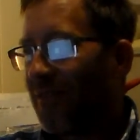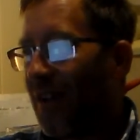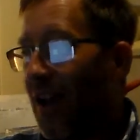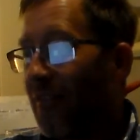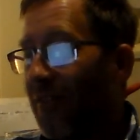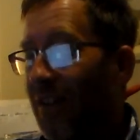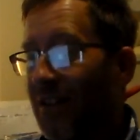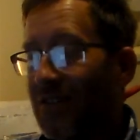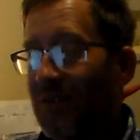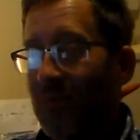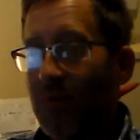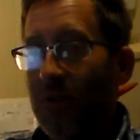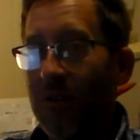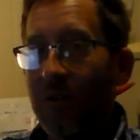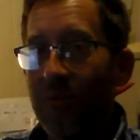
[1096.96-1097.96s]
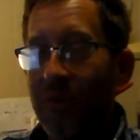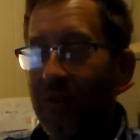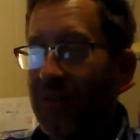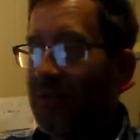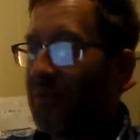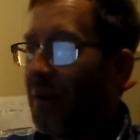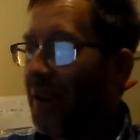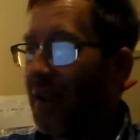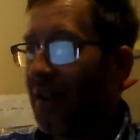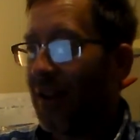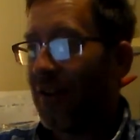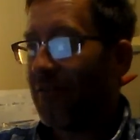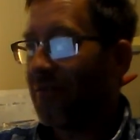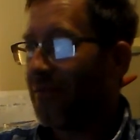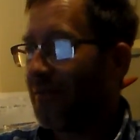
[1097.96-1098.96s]
I've had some good ones,
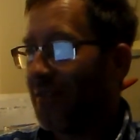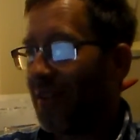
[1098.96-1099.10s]
man.